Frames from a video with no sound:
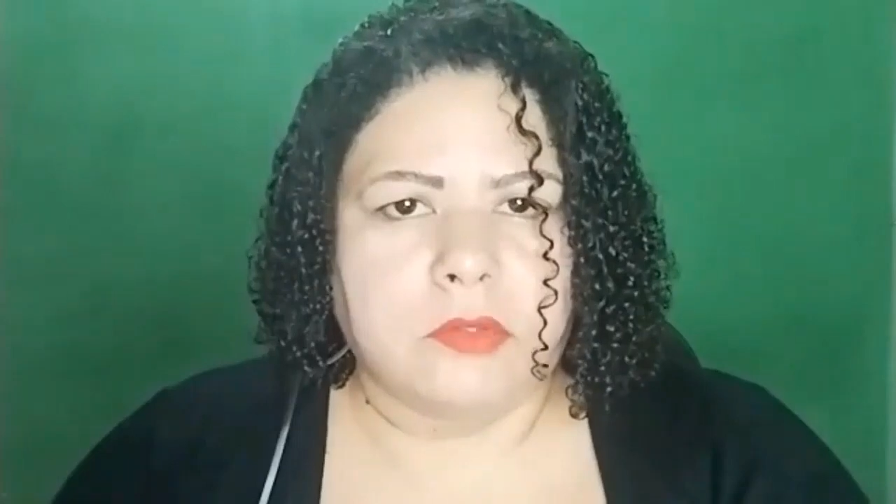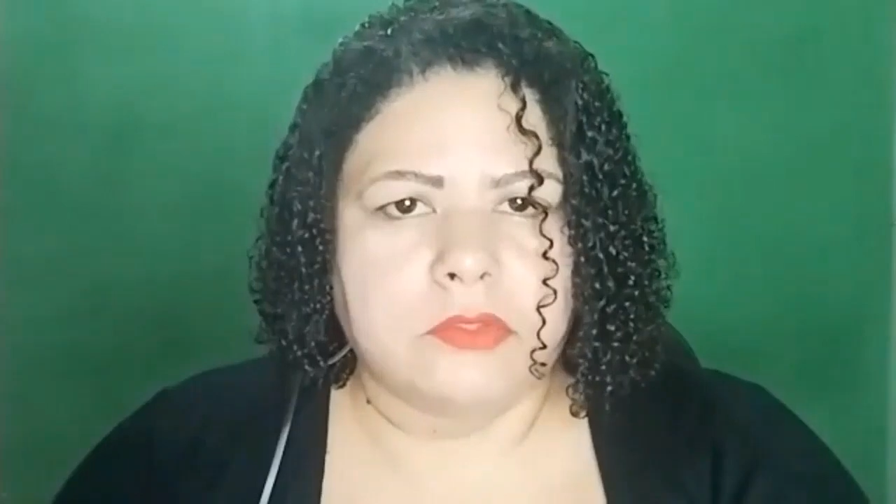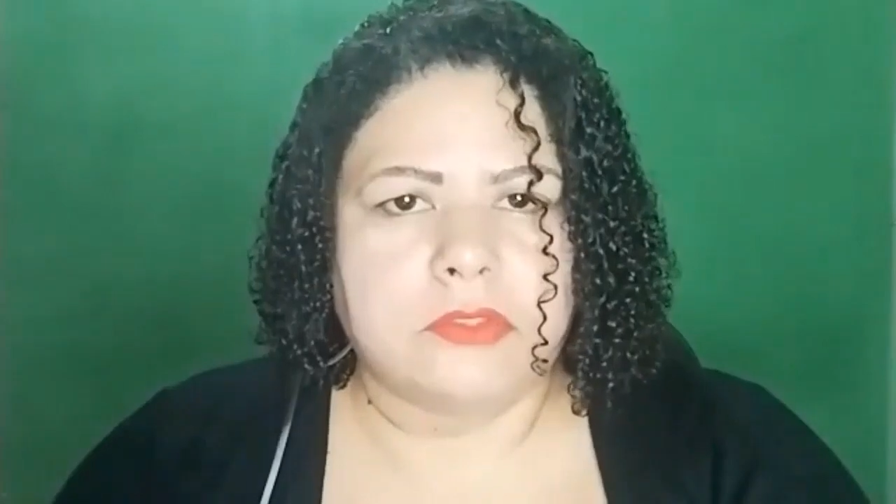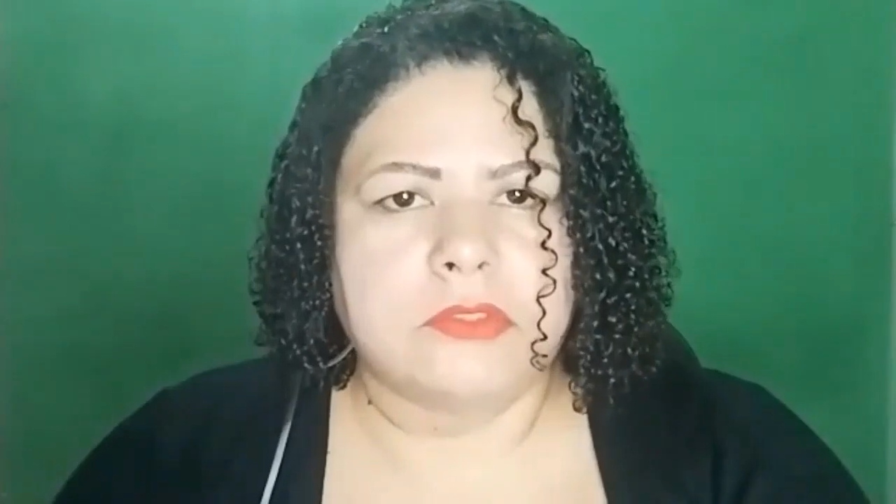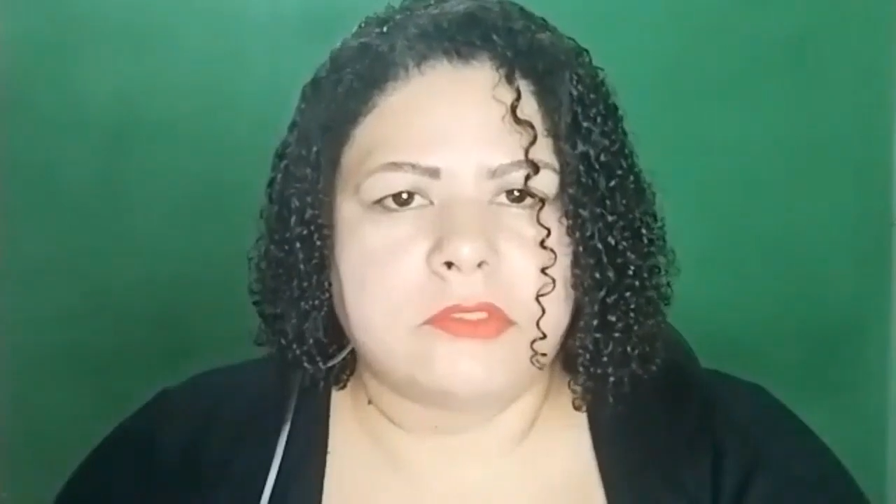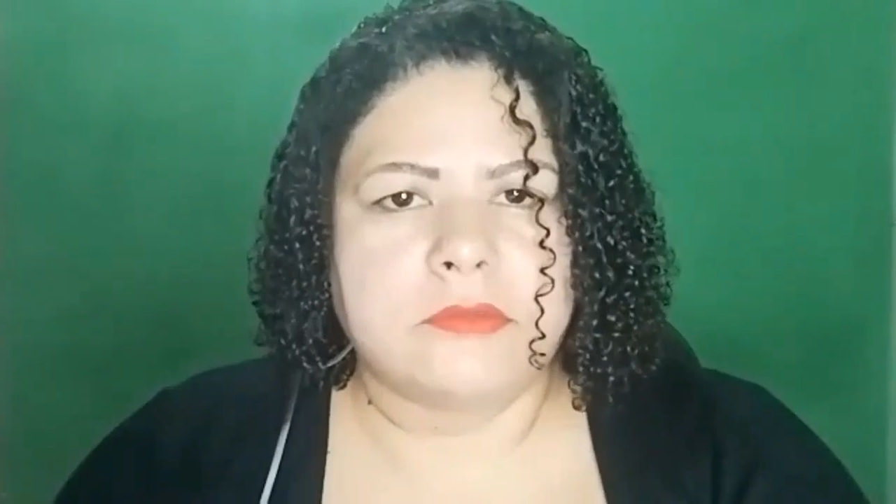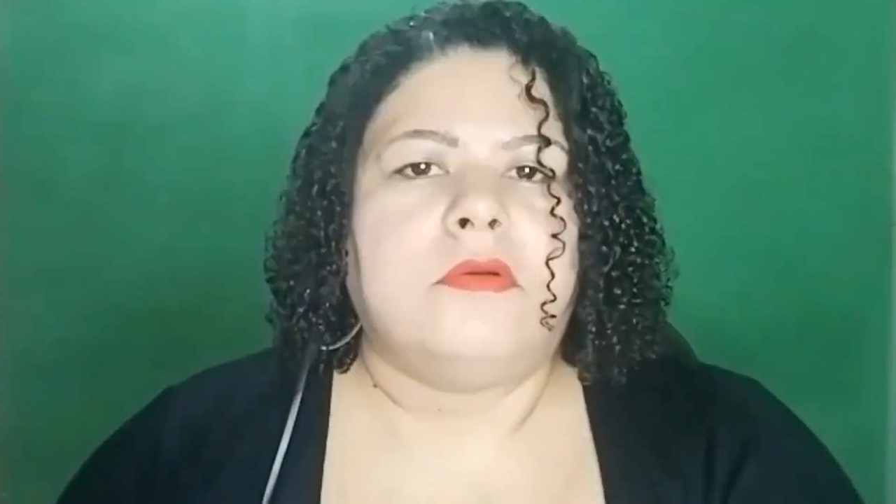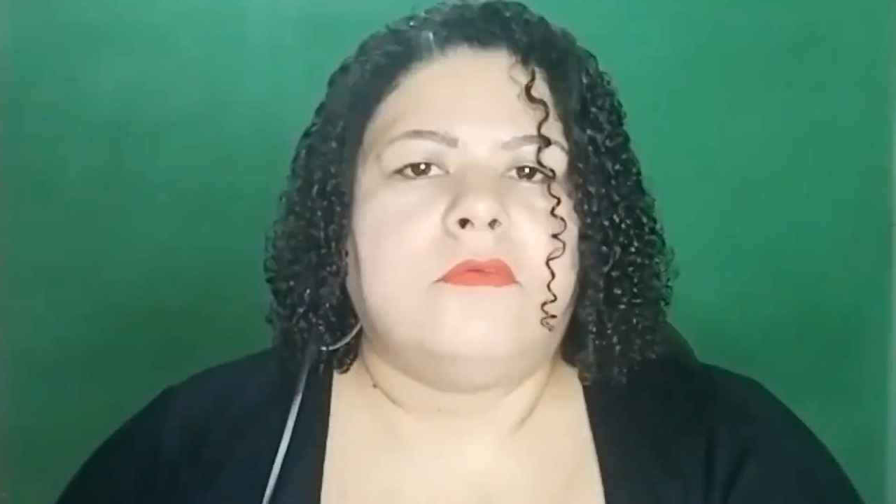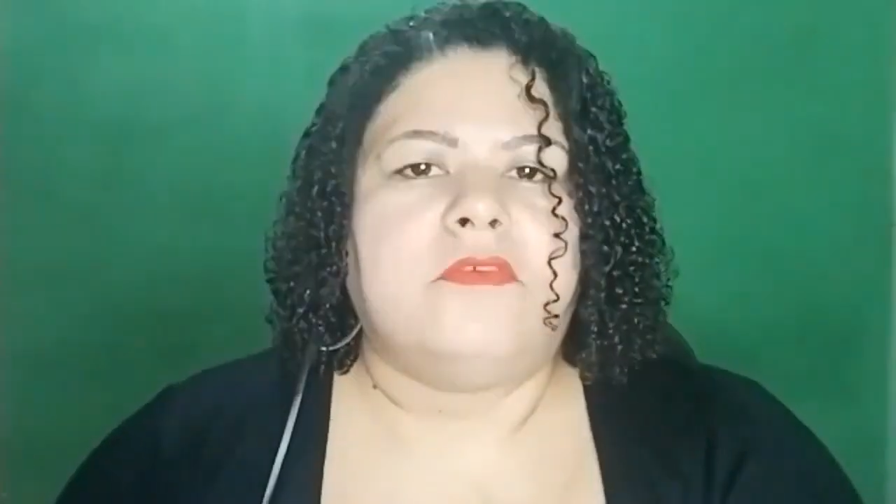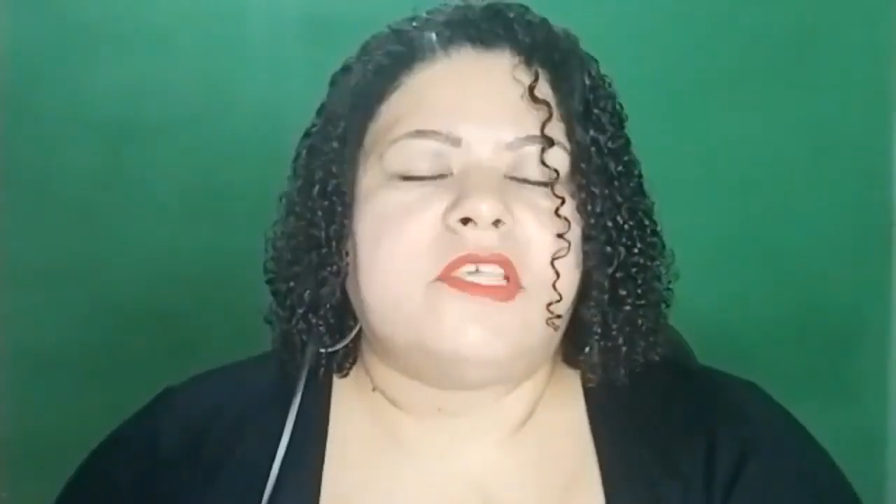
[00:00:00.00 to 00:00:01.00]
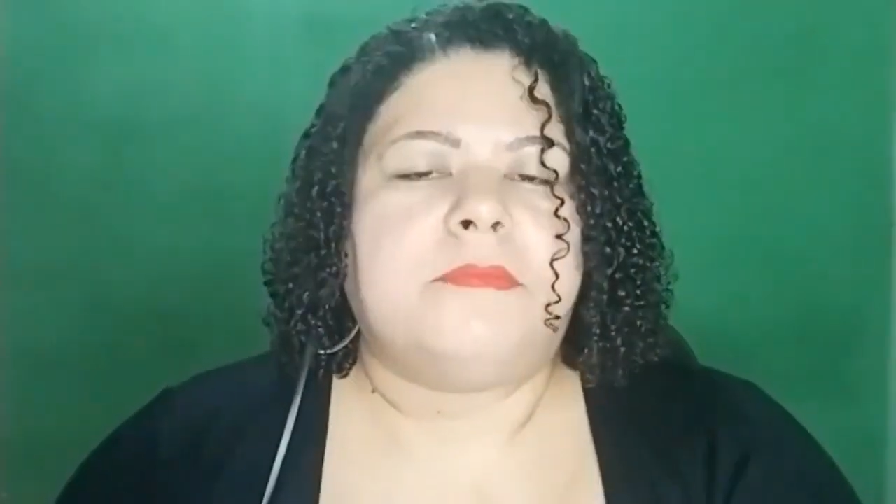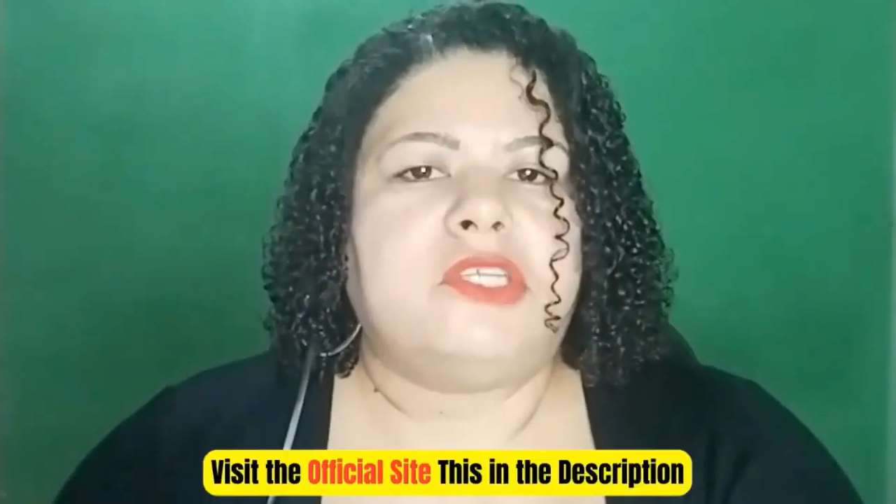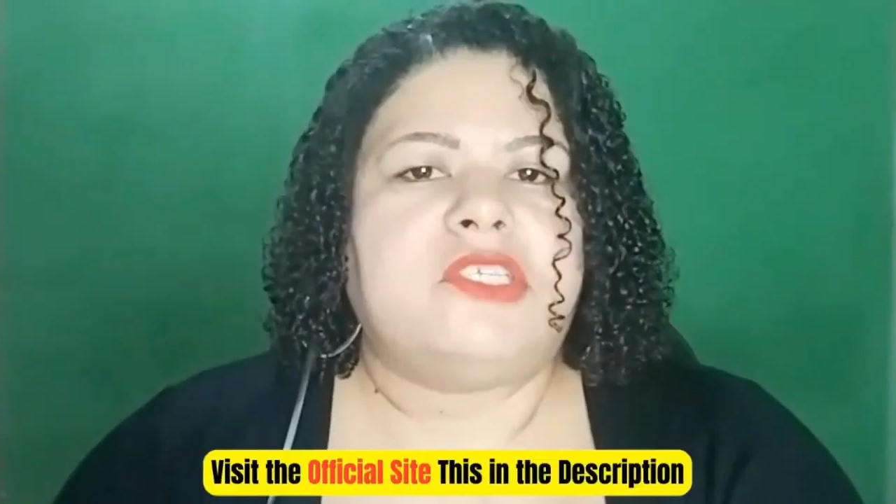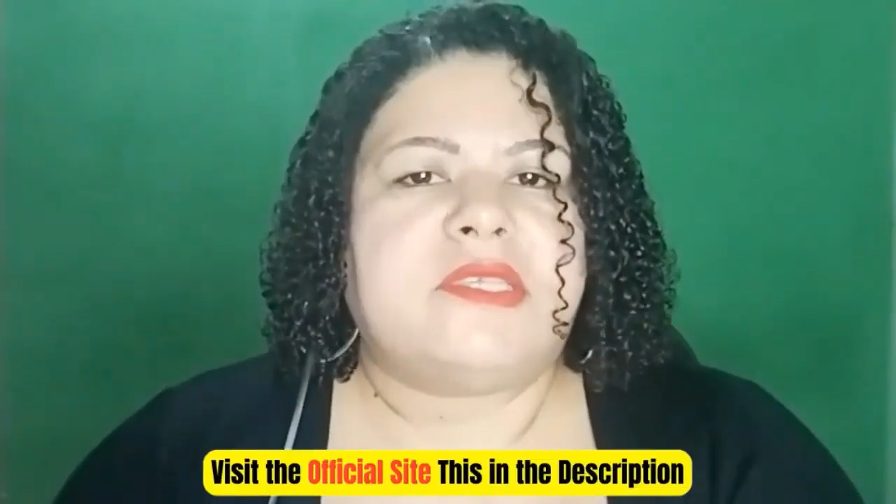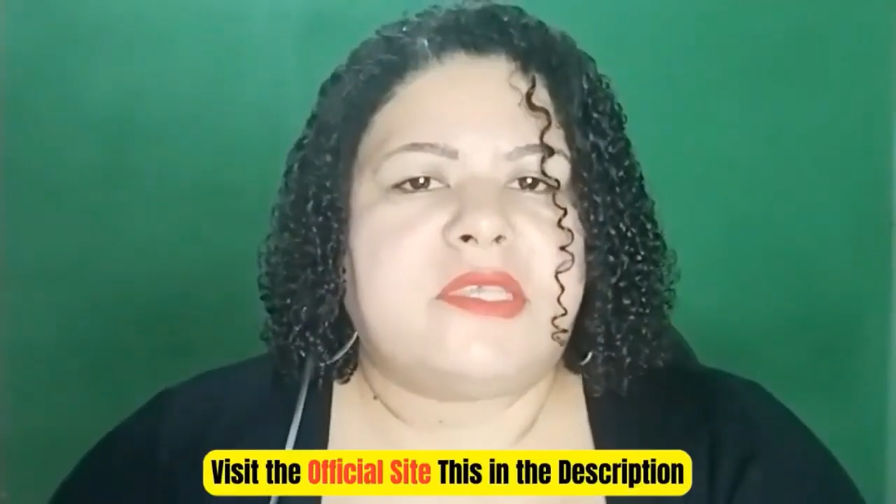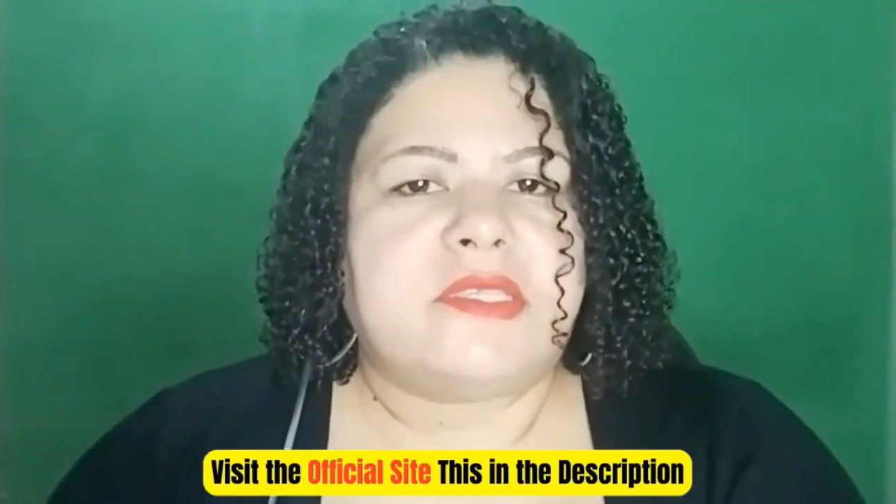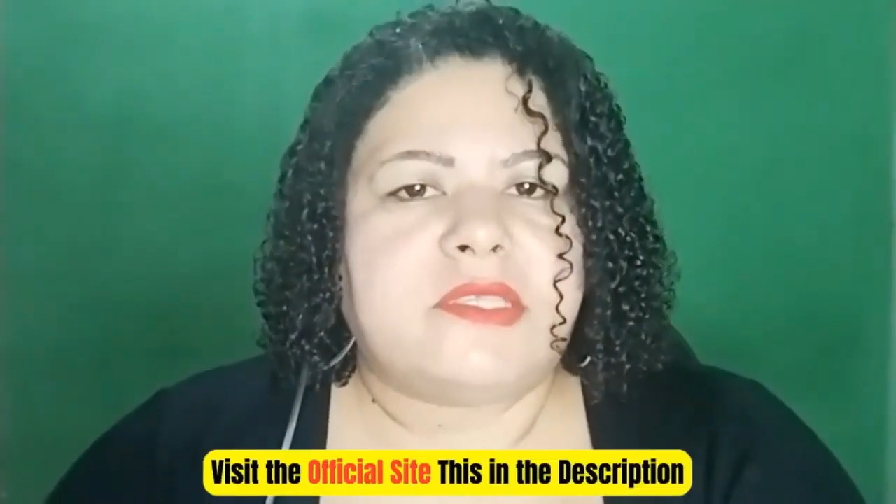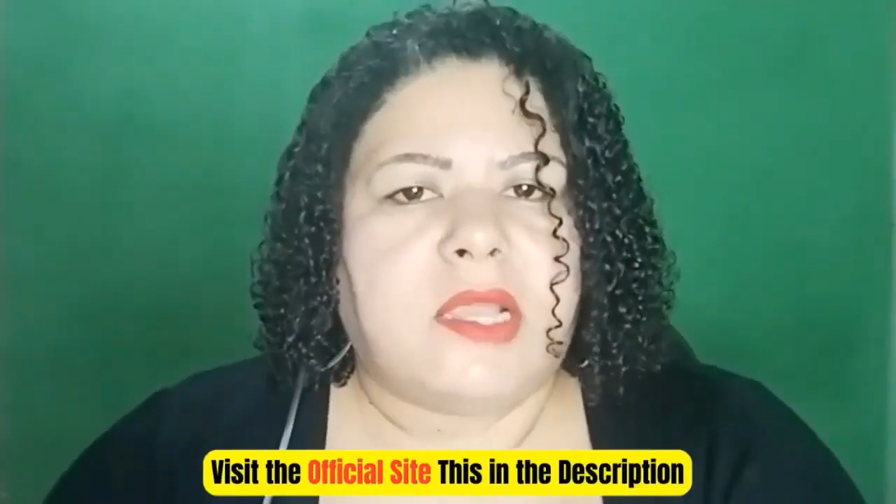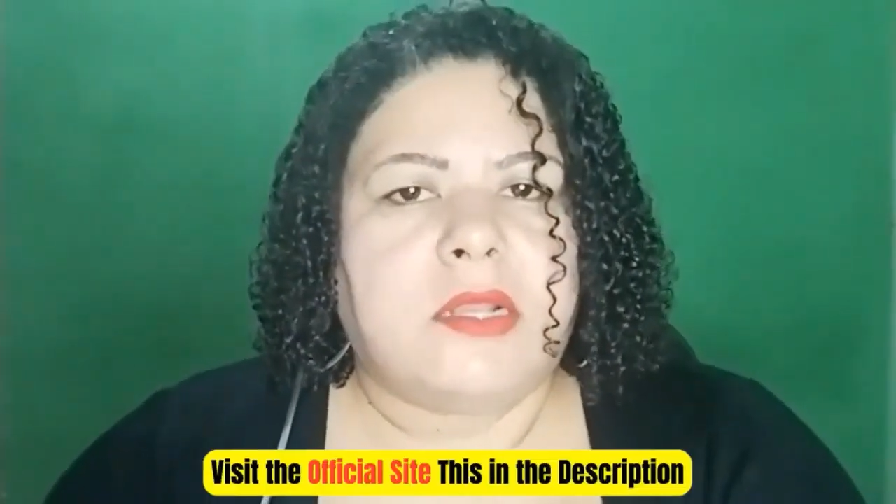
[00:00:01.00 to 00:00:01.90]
of the Medicinal Garden Kit